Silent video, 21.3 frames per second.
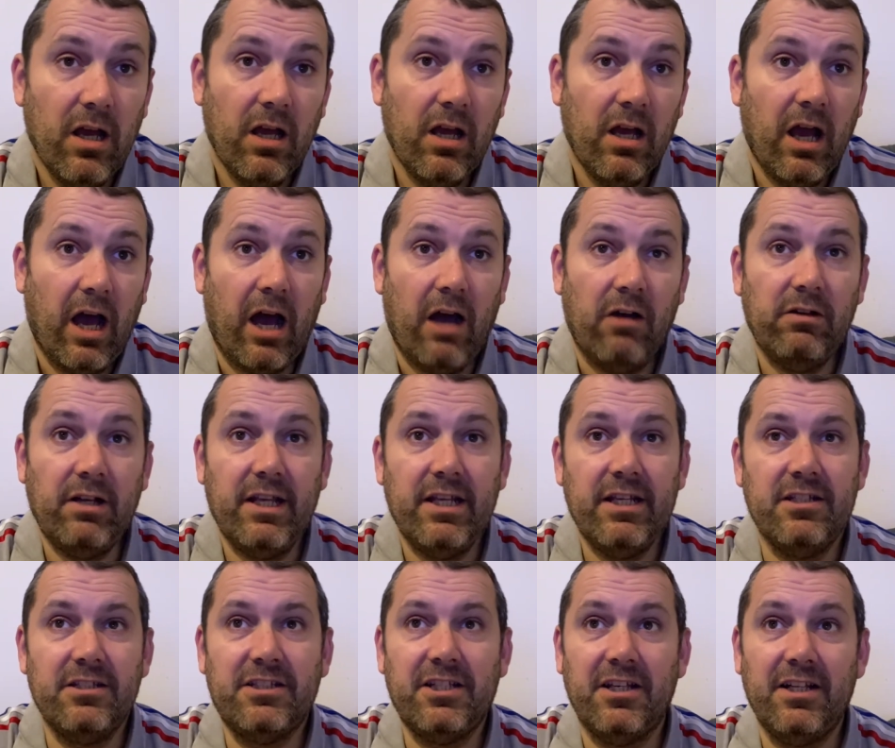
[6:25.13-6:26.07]
I'll let you
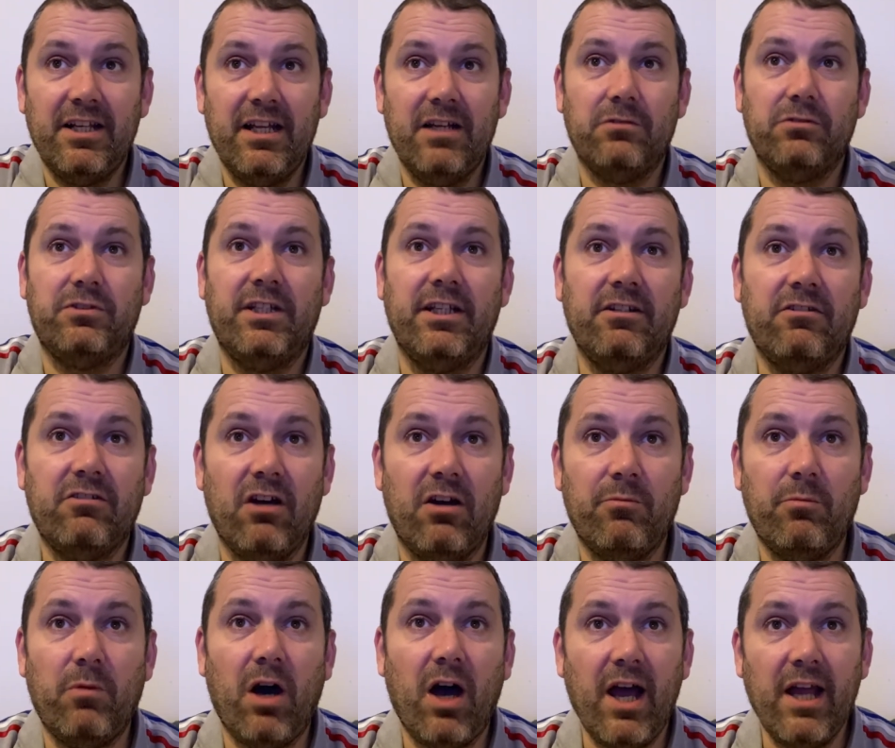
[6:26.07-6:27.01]
into a little secret of
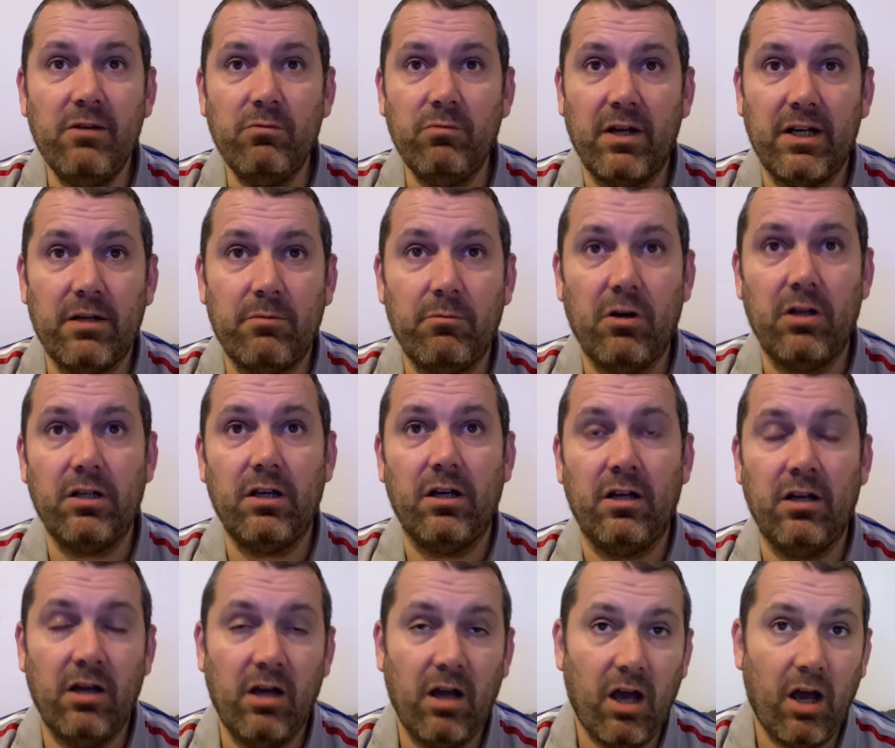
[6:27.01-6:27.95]
mine. When I'm on
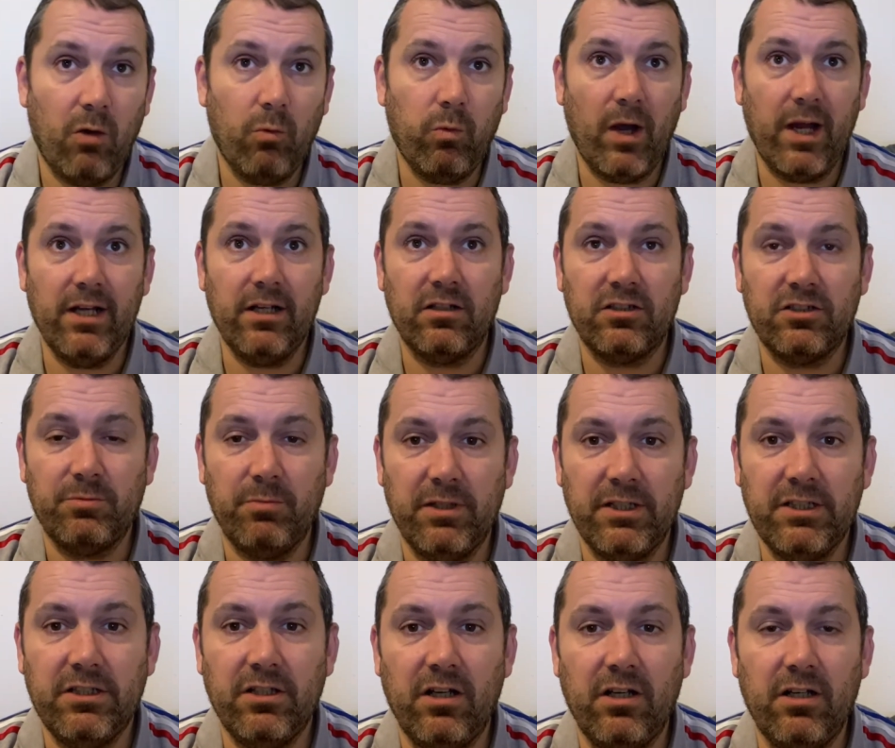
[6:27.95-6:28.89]
a weight loss
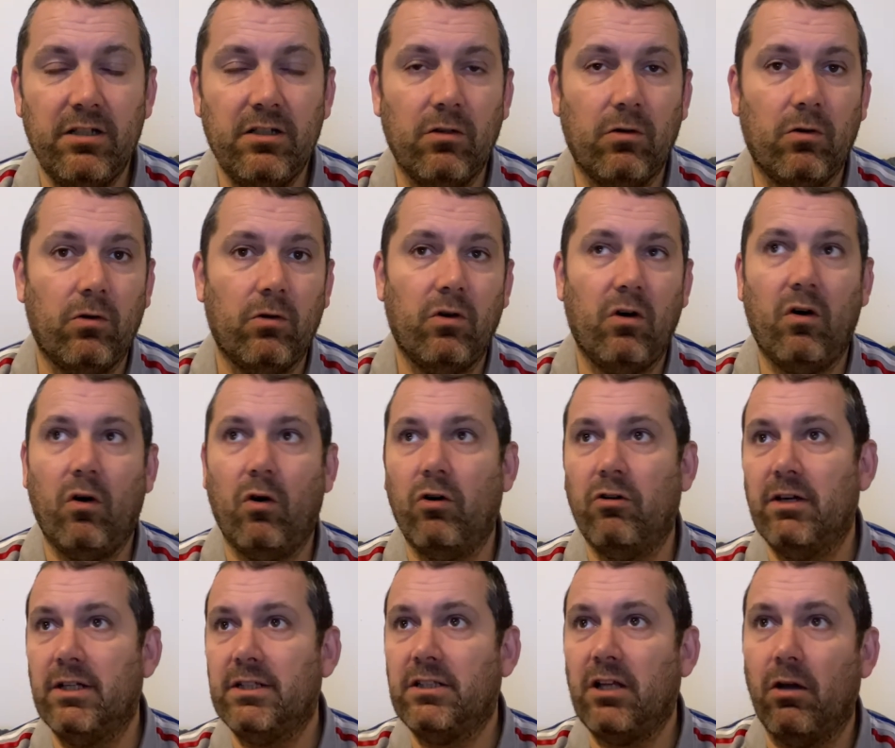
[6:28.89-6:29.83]
mission,
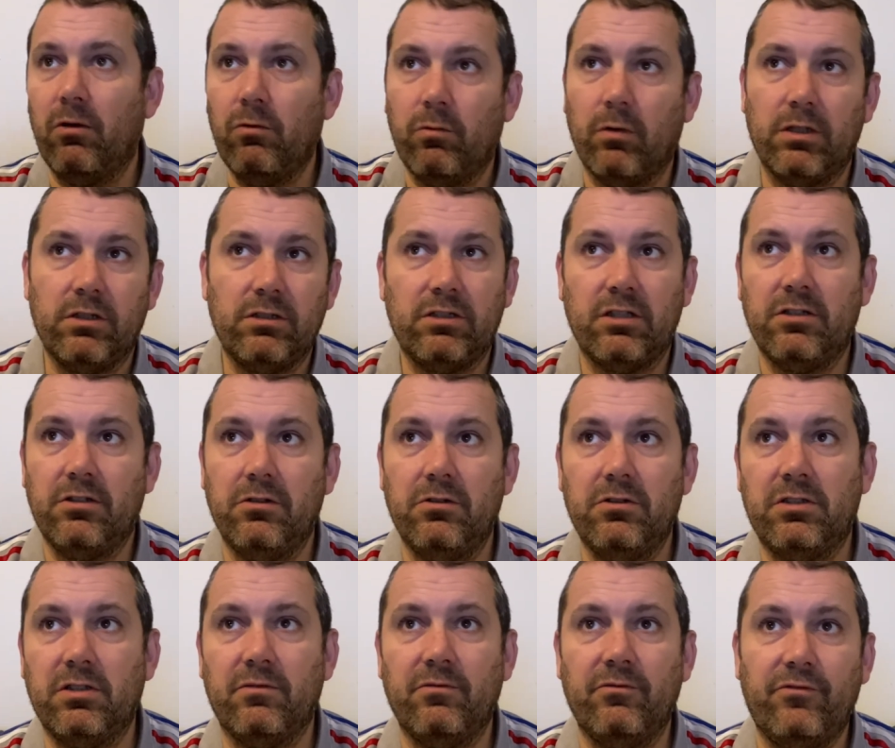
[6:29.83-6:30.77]
or I don't want to do
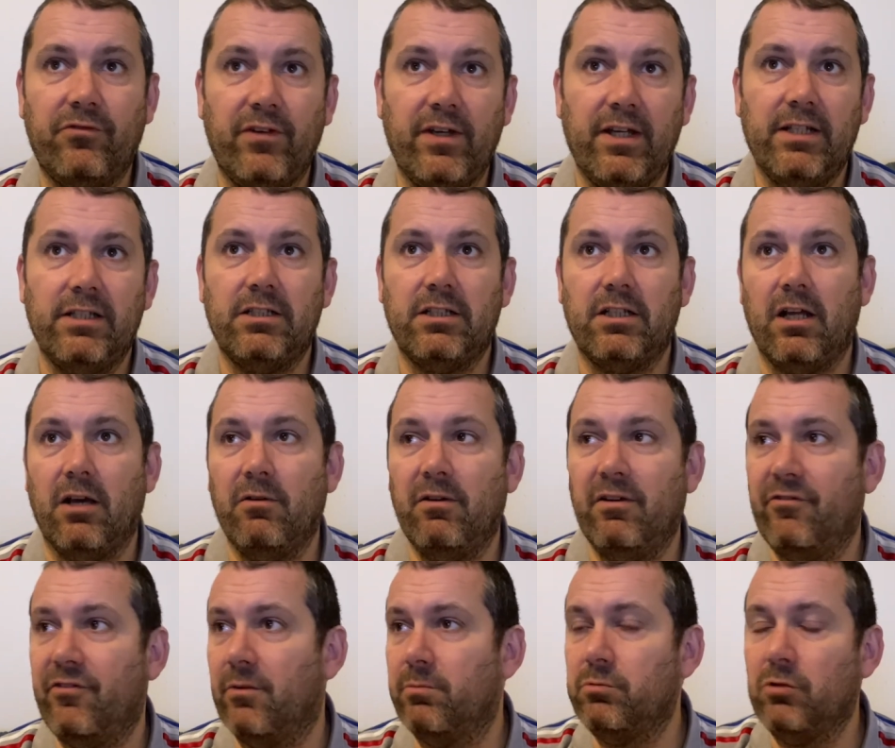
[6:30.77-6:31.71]
something, you know,
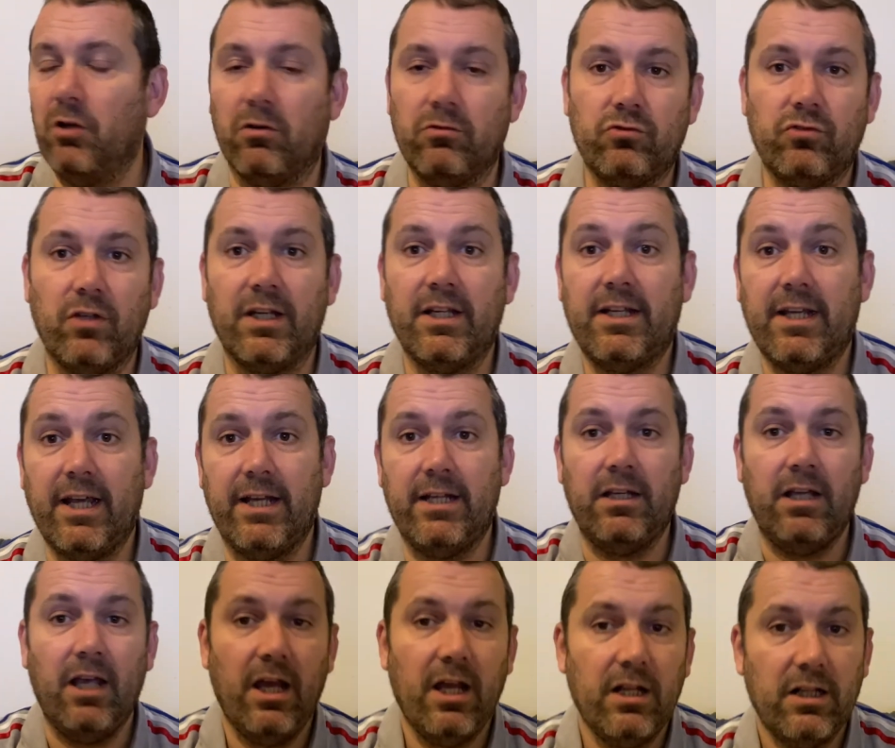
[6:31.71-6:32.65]
if I'm not drinking.
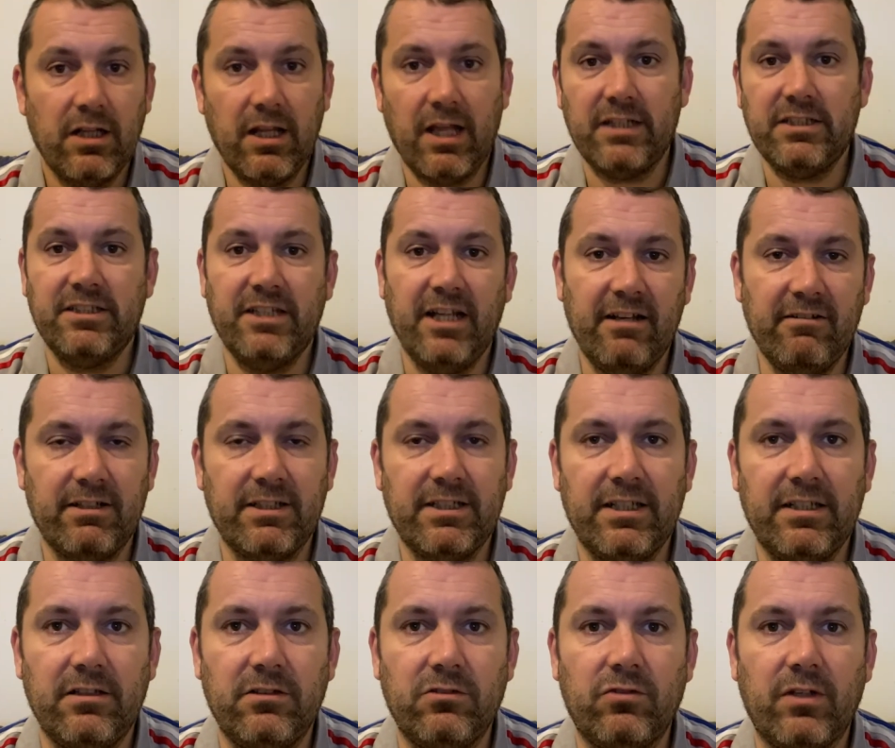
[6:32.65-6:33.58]
Last year I
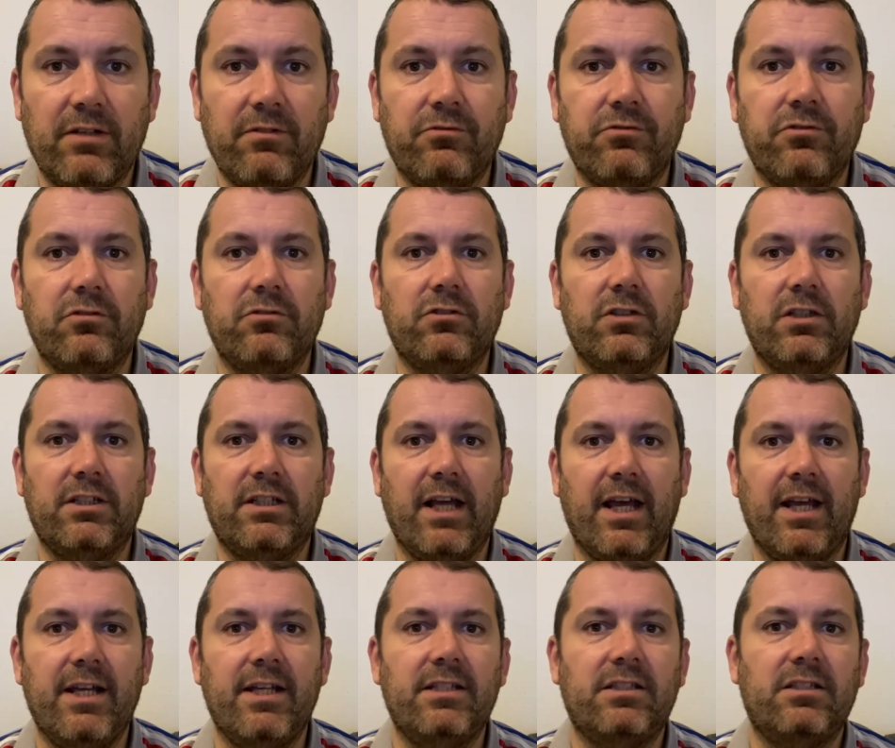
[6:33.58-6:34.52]
didn't drink for 100
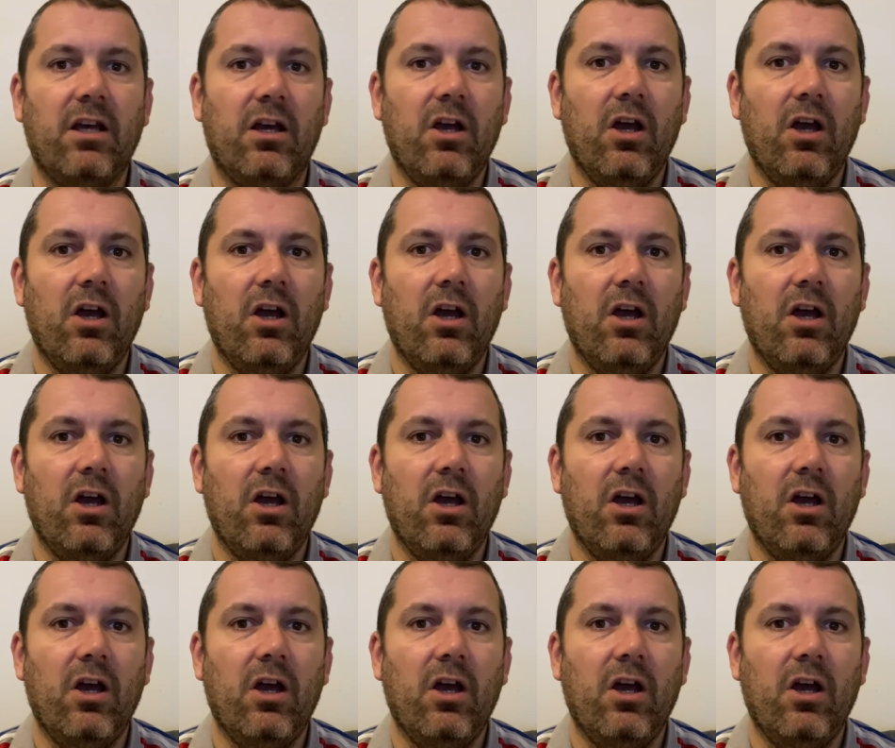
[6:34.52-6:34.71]
days.